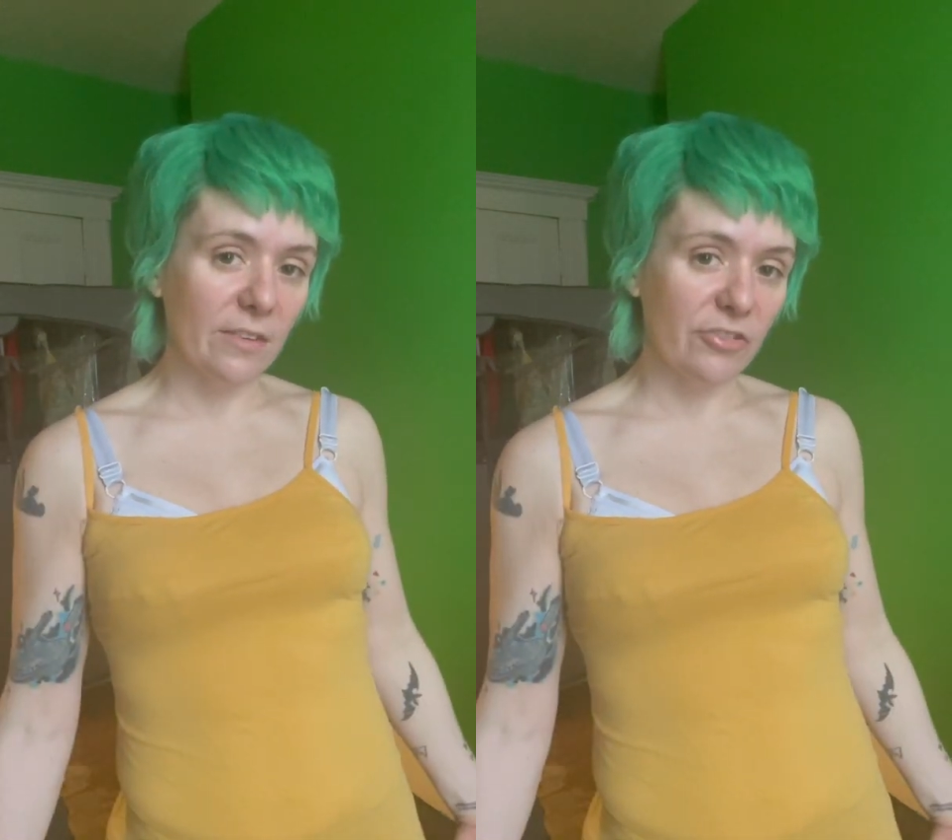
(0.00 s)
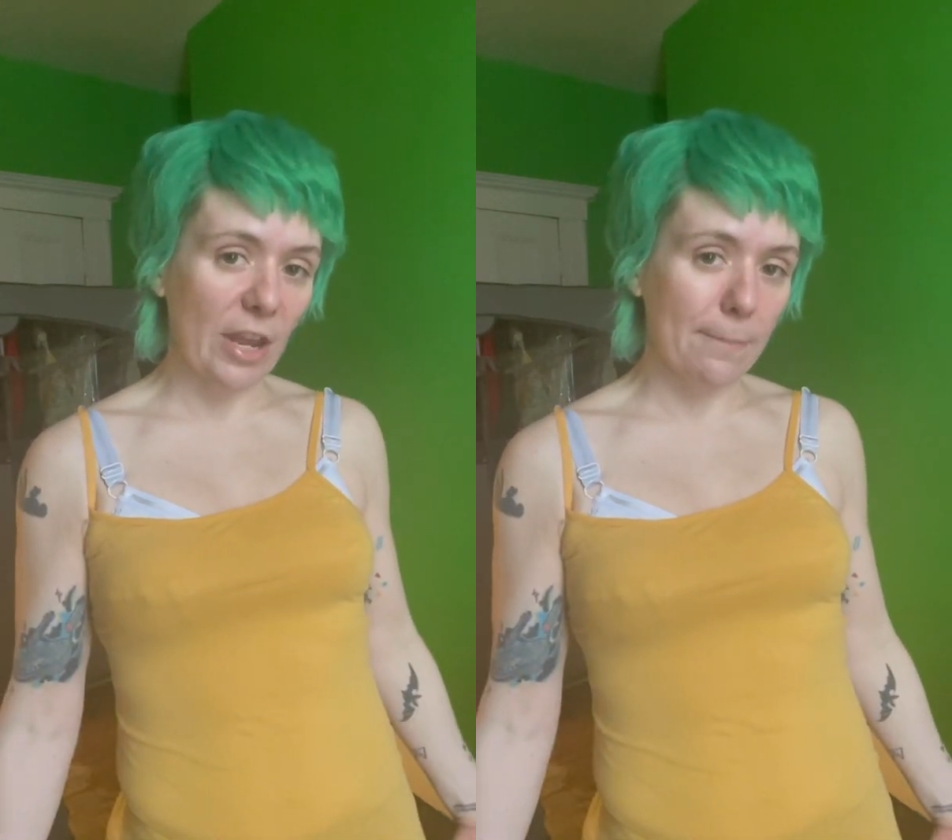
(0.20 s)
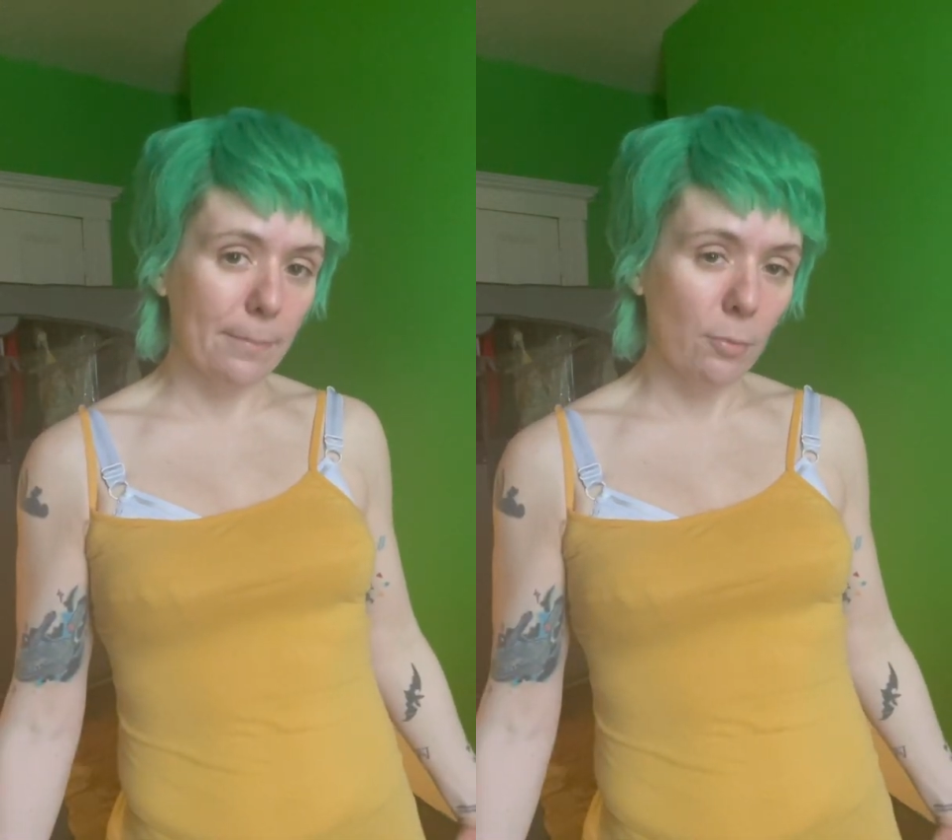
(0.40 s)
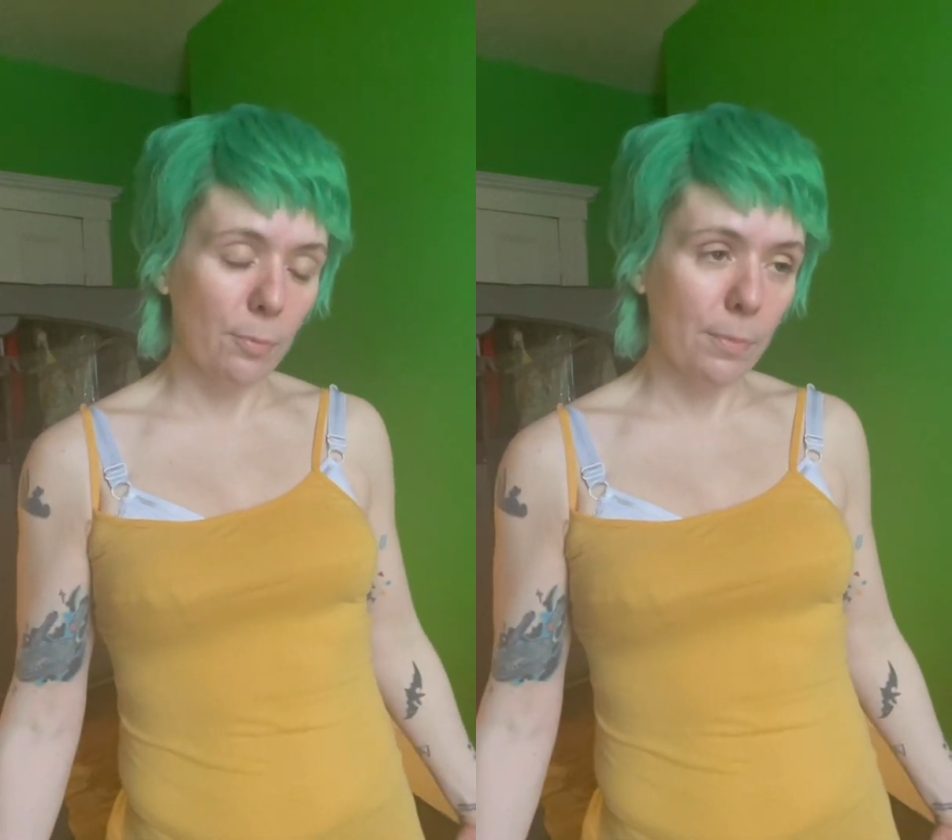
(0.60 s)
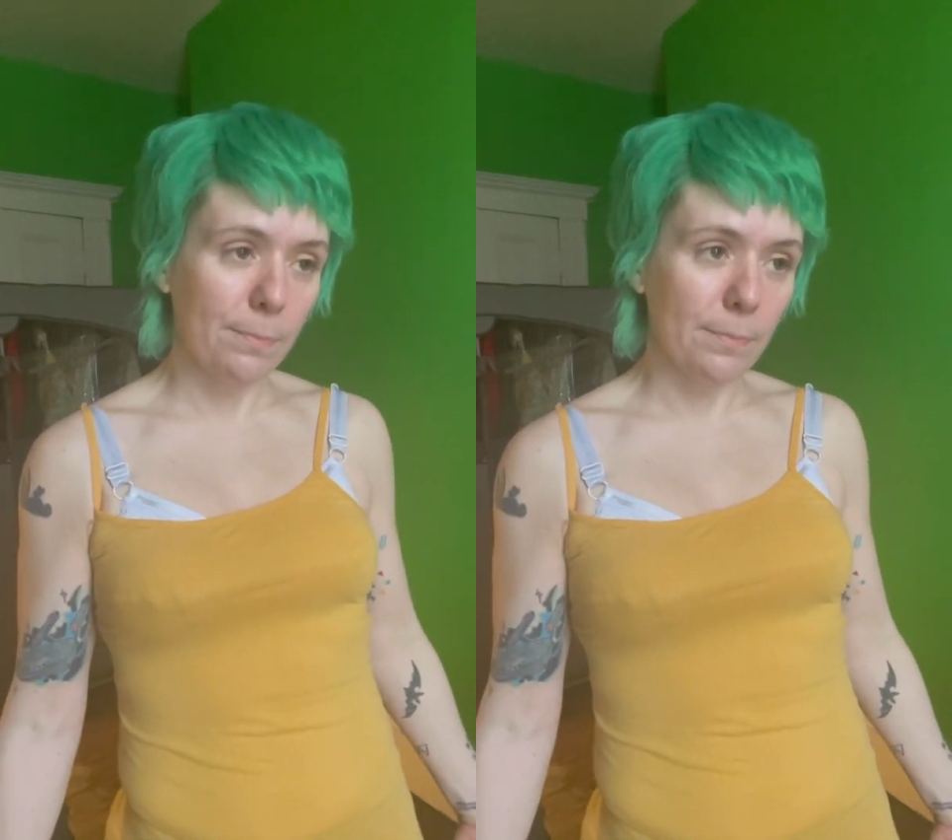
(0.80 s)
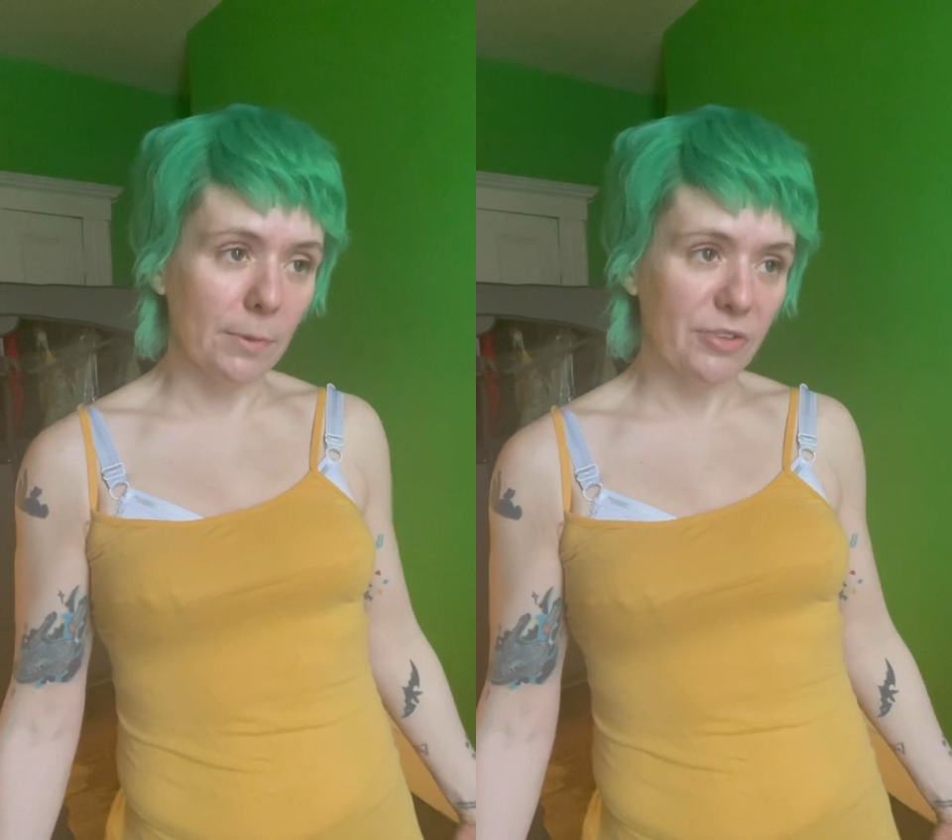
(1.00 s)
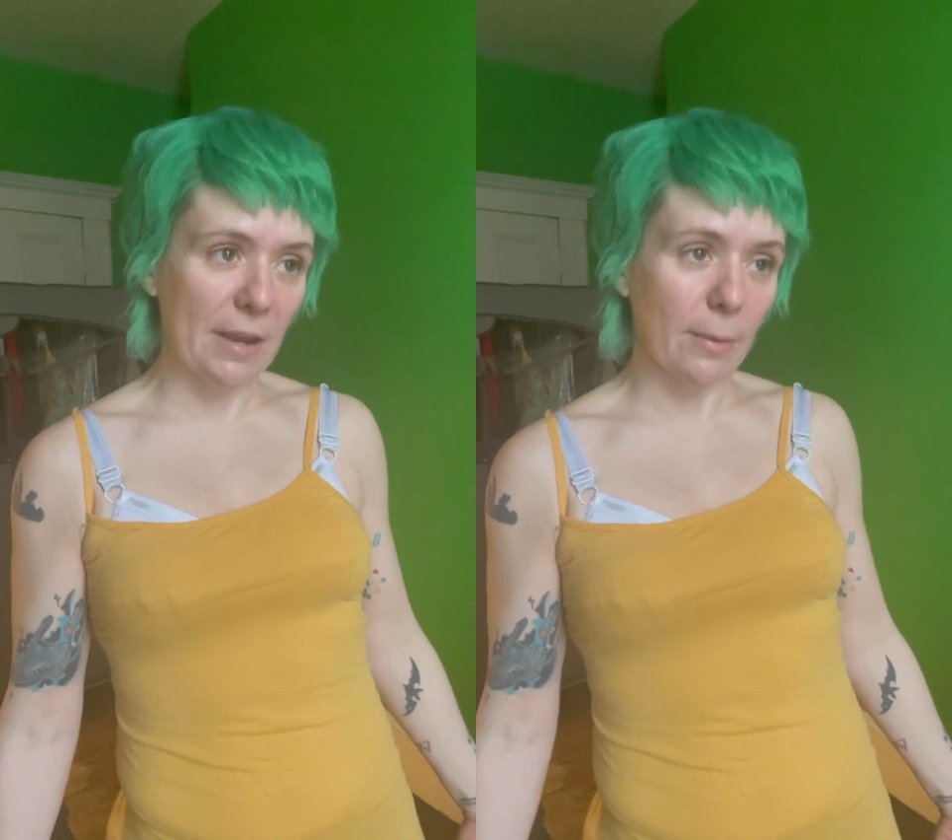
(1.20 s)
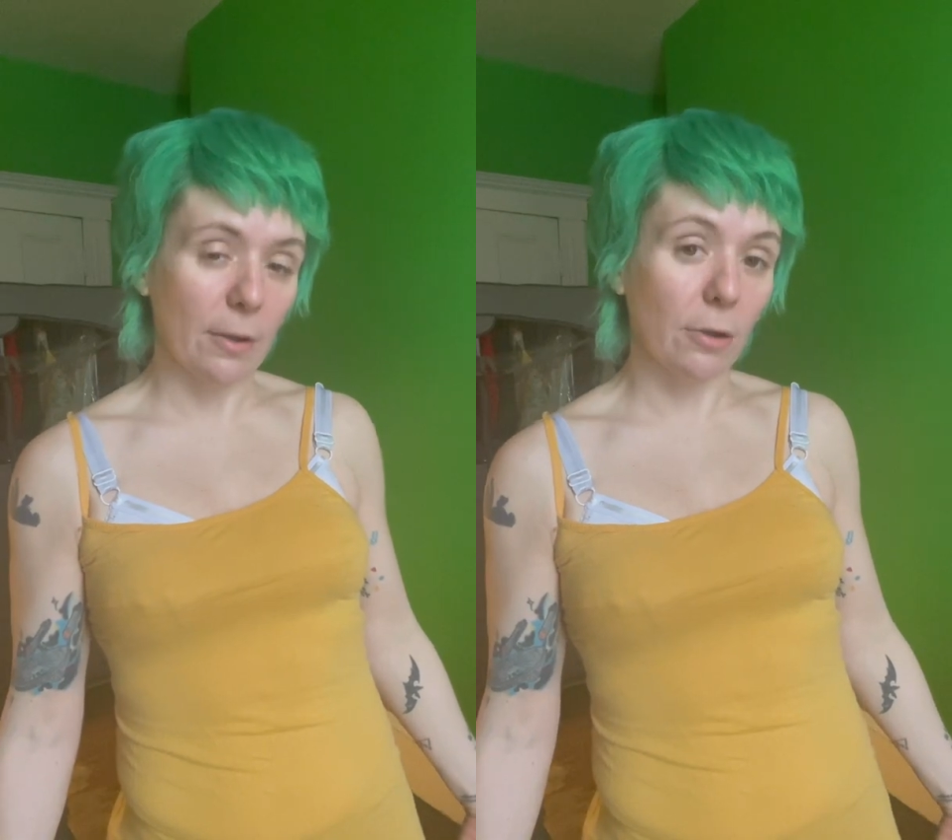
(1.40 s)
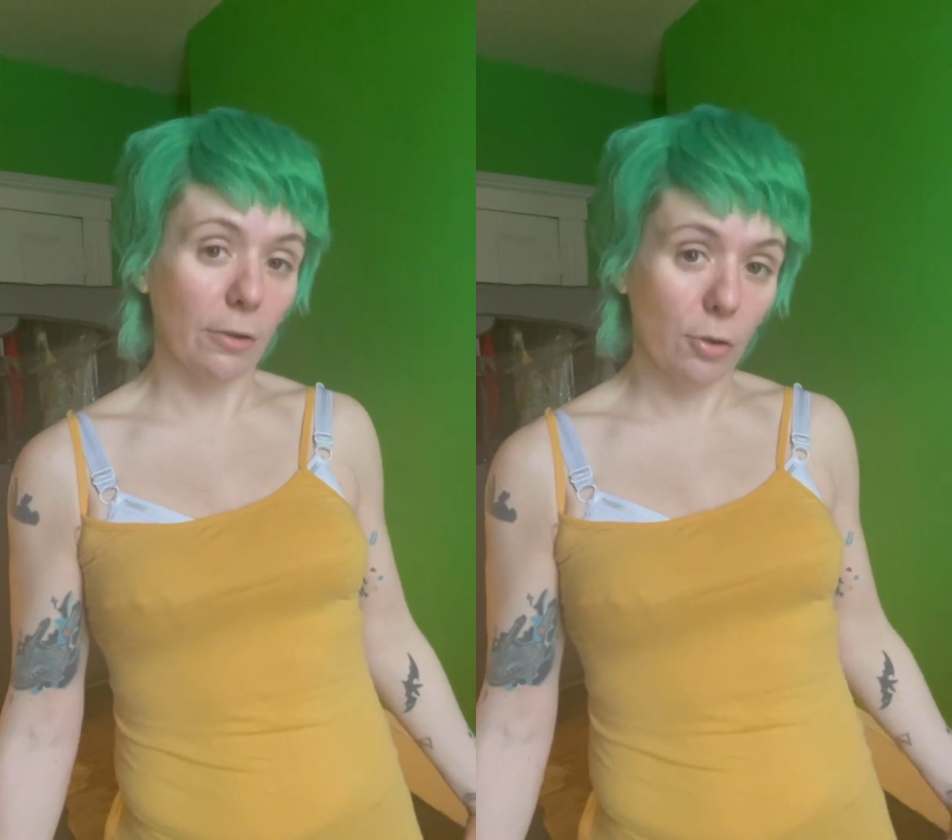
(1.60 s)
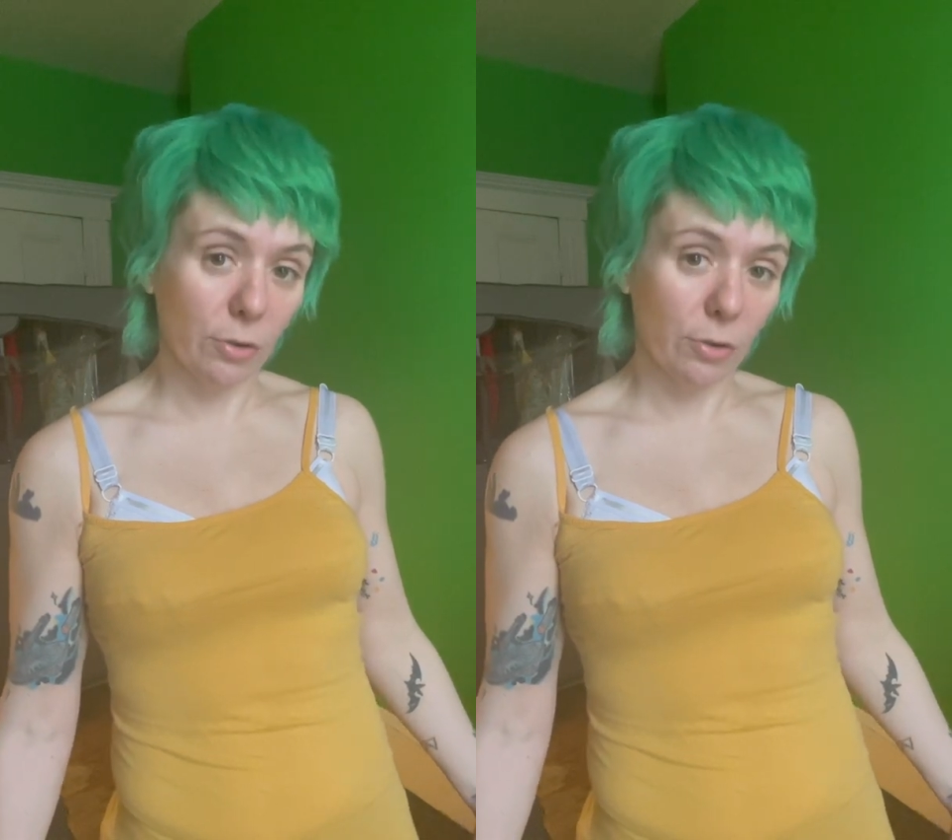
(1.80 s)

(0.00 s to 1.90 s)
shapewear called